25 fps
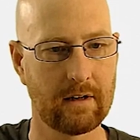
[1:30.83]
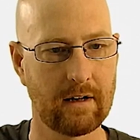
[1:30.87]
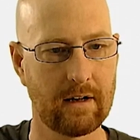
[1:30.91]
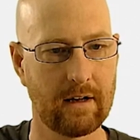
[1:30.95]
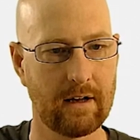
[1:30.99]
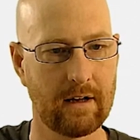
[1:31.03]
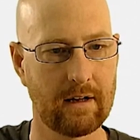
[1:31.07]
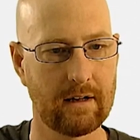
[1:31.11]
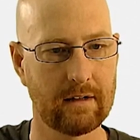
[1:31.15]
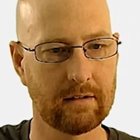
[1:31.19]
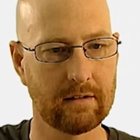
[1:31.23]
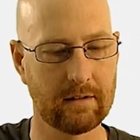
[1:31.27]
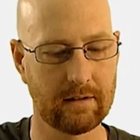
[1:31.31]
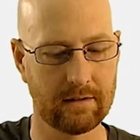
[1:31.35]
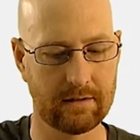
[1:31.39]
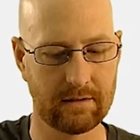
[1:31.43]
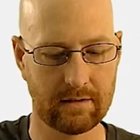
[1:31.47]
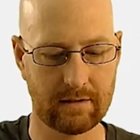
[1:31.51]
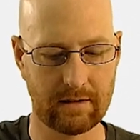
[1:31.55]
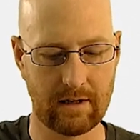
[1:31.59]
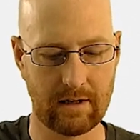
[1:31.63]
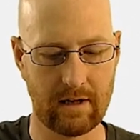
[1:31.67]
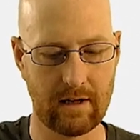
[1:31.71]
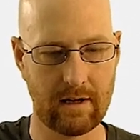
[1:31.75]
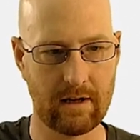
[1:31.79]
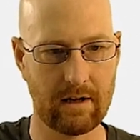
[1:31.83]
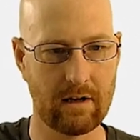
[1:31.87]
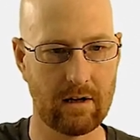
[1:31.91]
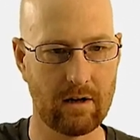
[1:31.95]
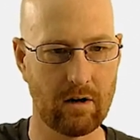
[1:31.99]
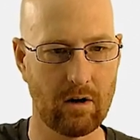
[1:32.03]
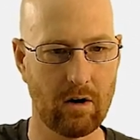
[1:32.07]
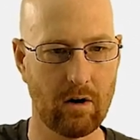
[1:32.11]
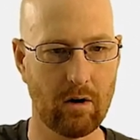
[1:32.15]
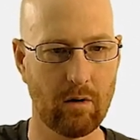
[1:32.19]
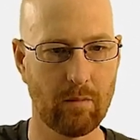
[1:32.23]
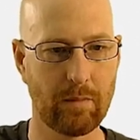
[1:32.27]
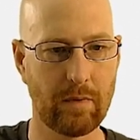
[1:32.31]
And let's
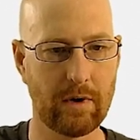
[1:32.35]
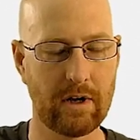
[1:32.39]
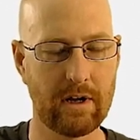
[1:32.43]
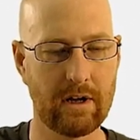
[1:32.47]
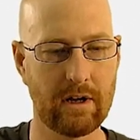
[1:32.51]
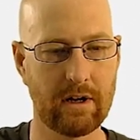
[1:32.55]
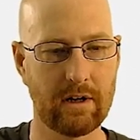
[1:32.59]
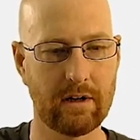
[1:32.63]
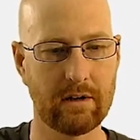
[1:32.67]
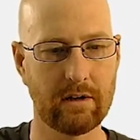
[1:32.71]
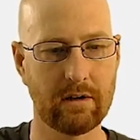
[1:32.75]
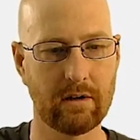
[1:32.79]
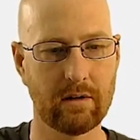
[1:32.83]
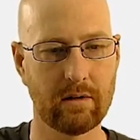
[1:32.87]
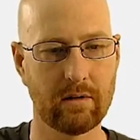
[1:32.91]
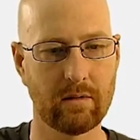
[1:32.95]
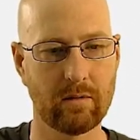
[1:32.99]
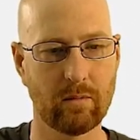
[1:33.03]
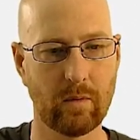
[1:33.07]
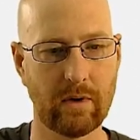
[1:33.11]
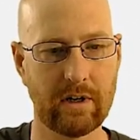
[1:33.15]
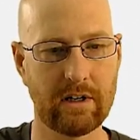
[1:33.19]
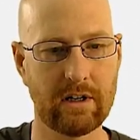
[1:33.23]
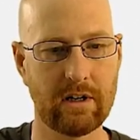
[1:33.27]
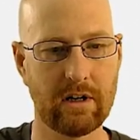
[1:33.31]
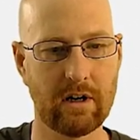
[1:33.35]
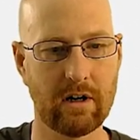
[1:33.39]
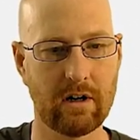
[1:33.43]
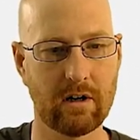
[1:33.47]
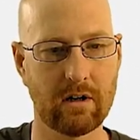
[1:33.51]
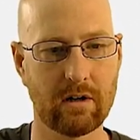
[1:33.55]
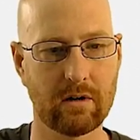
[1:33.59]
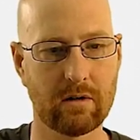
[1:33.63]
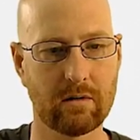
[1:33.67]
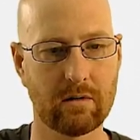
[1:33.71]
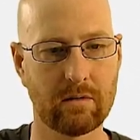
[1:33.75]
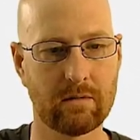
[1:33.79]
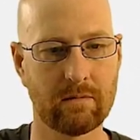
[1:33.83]
say open
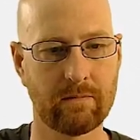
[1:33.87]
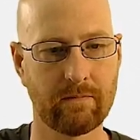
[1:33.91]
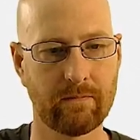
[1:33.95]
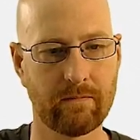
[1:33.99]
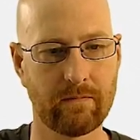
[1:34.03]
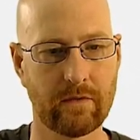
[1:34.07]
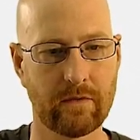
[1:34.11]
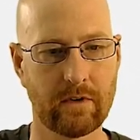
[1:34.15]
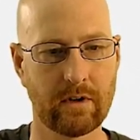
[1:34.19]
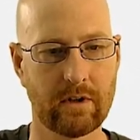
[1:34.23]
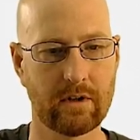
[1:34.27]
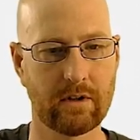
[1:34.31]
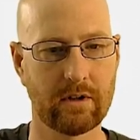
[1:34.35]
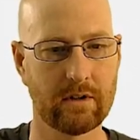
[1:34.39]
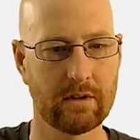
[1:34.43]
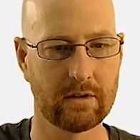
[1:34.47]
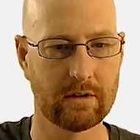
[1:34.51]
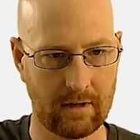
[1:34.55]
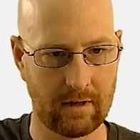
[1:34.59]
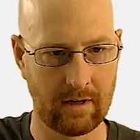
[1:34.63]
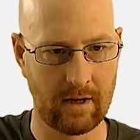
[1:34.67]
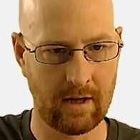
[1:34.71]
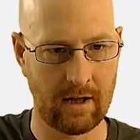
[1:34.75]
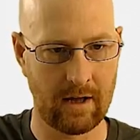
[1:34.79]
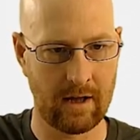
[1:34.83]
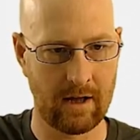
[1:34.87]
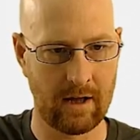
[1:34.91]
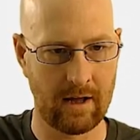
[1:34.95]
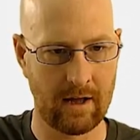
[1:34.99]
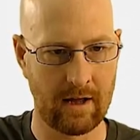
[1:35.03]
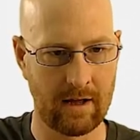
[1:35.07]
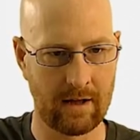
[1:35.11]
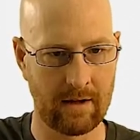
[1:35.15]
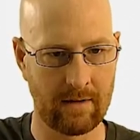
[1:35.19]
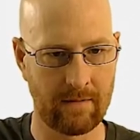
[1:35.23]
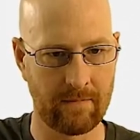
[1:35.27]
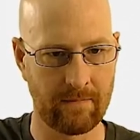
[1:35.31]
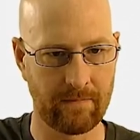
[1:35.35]
window.
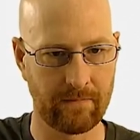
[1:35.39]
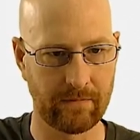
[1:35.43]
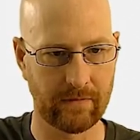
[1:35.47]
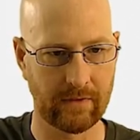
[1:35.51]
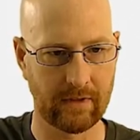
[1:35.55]
Okay.